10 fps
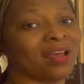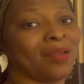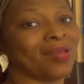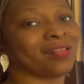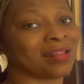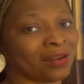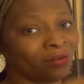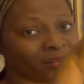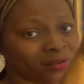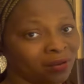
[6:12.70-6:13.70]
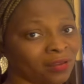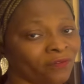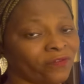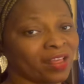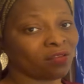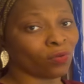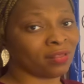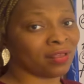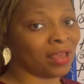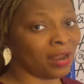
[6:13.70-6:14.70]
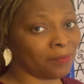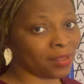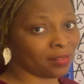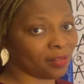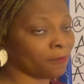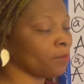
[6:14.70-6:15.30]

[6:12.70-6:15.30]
elements that are not in the first 20 elements.